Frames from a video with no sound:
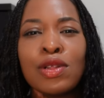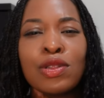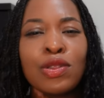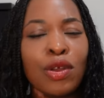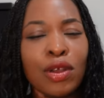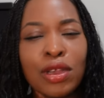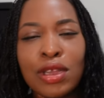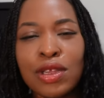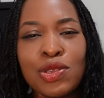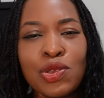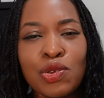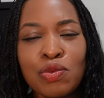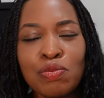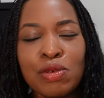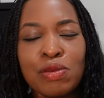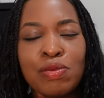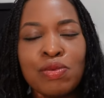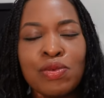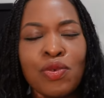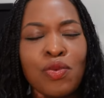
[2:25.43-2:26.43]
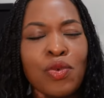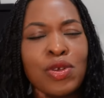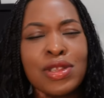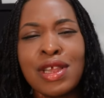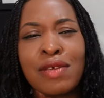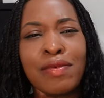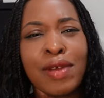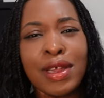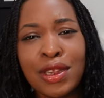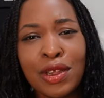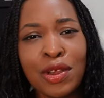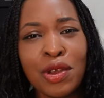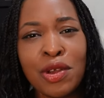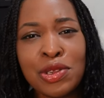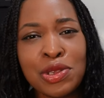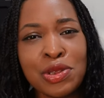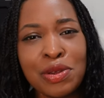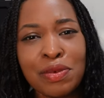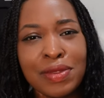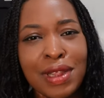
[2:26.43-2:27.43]
talking to people, whatever the
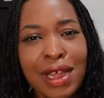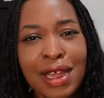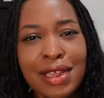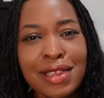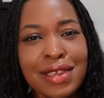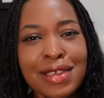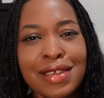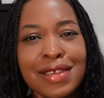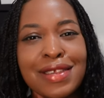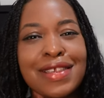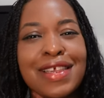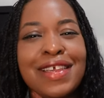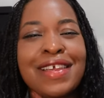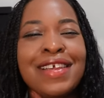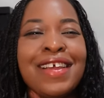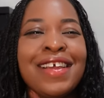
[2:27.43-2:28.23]
cause of that is.